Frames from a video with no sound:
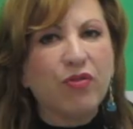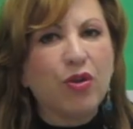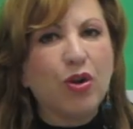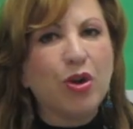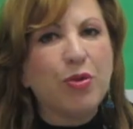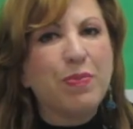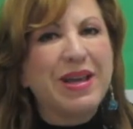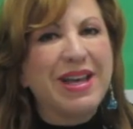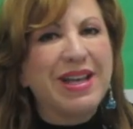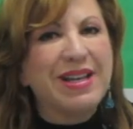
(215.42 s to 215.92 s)

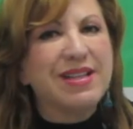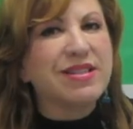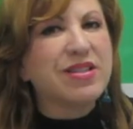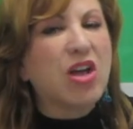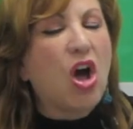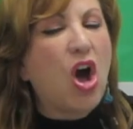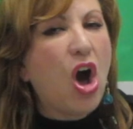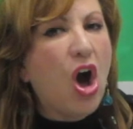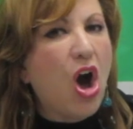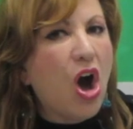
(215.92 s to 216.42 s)
verb is
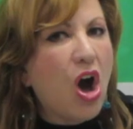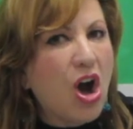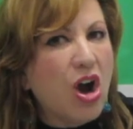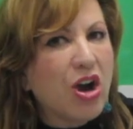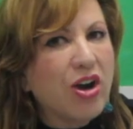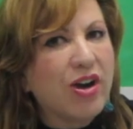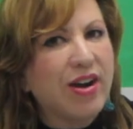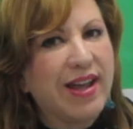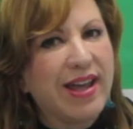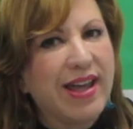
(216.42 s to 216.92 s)

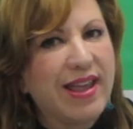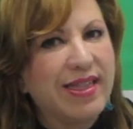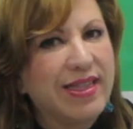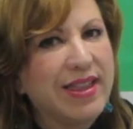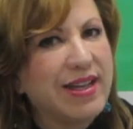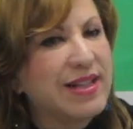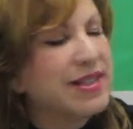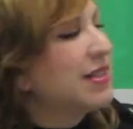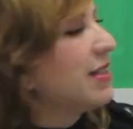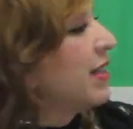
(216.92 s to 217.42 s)
are in
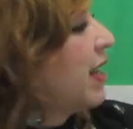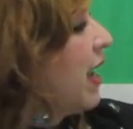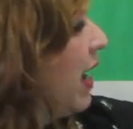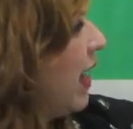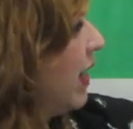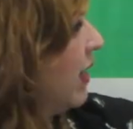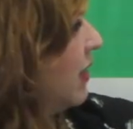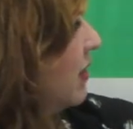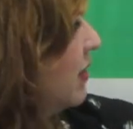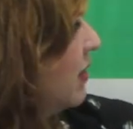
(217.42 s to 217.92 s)
this
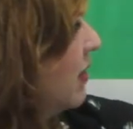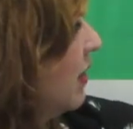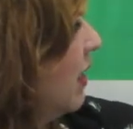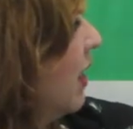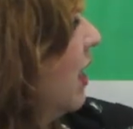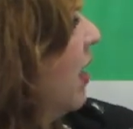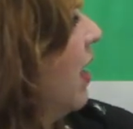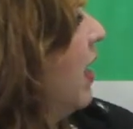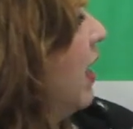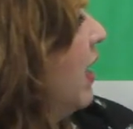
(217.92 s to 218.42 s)
case.
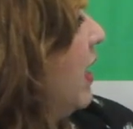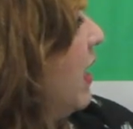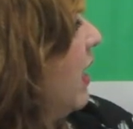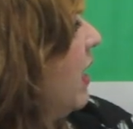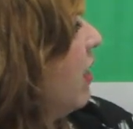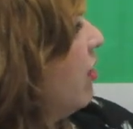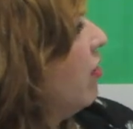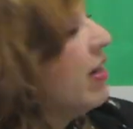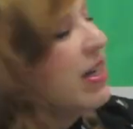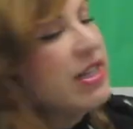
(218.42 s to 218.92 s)

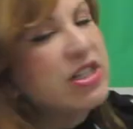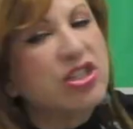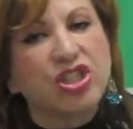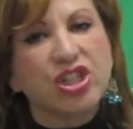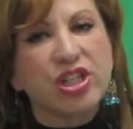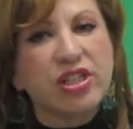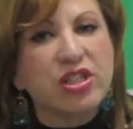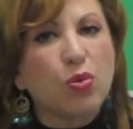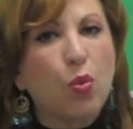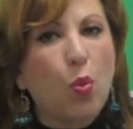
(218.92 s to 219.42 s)
Here it's
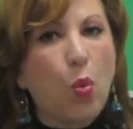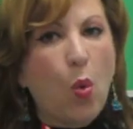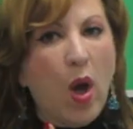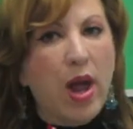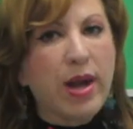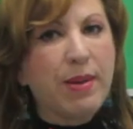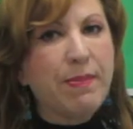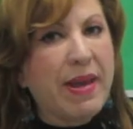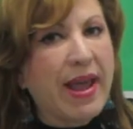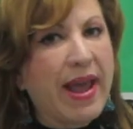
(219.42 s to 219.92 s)
just
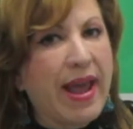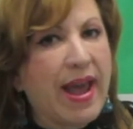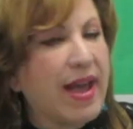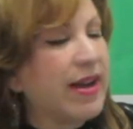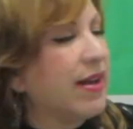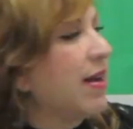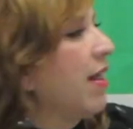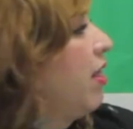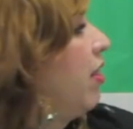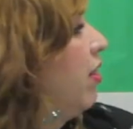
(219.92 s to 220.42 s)
one
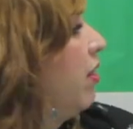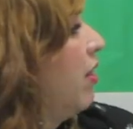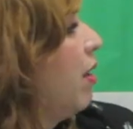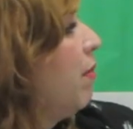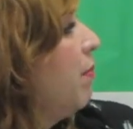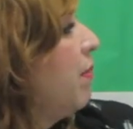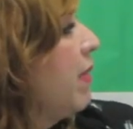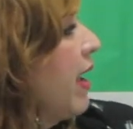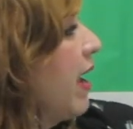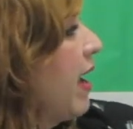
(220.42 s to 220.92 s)
man,
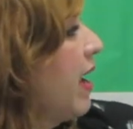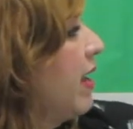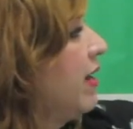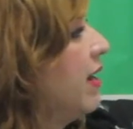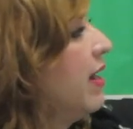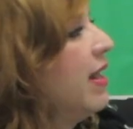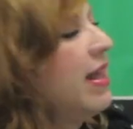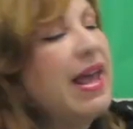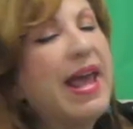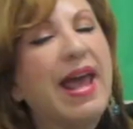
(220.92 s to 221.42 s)
the
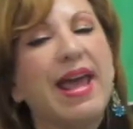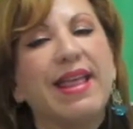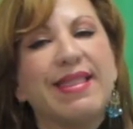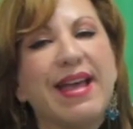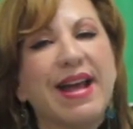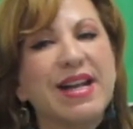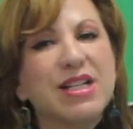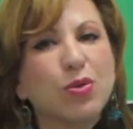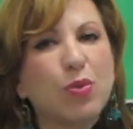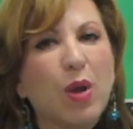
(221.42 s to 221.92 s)
man, and
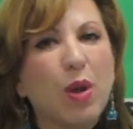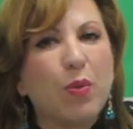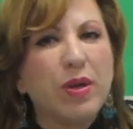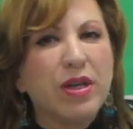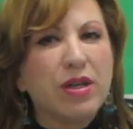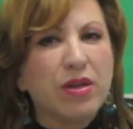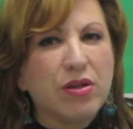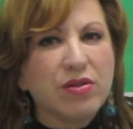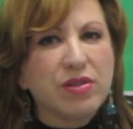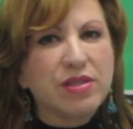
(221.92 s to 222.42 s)
that's why we
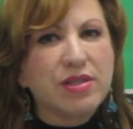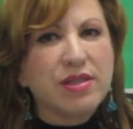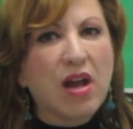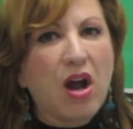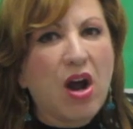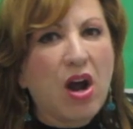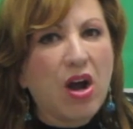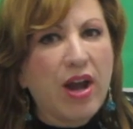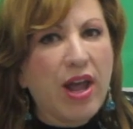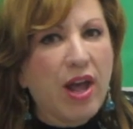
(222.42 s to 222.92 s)
use
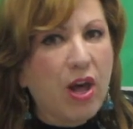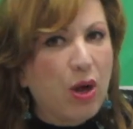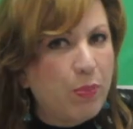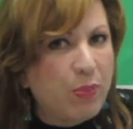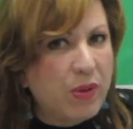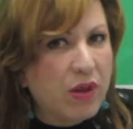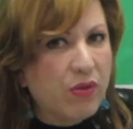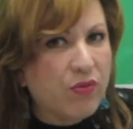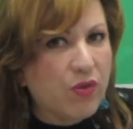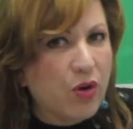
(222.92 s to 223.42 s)
our
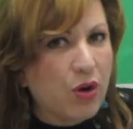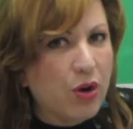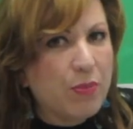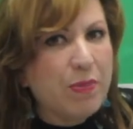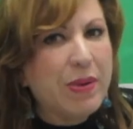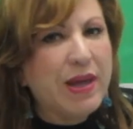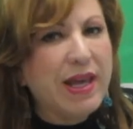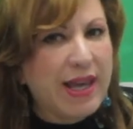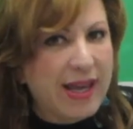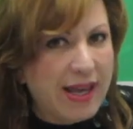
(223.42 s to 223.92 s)
helping
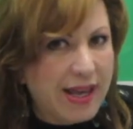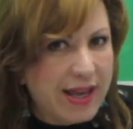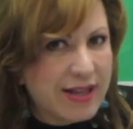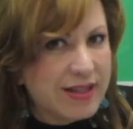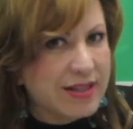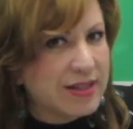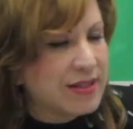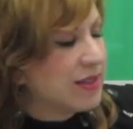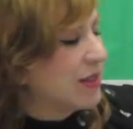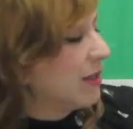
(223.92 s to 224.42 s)
verb
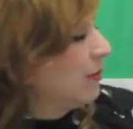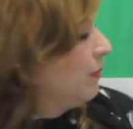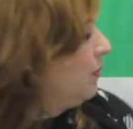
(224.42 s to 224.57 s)
is.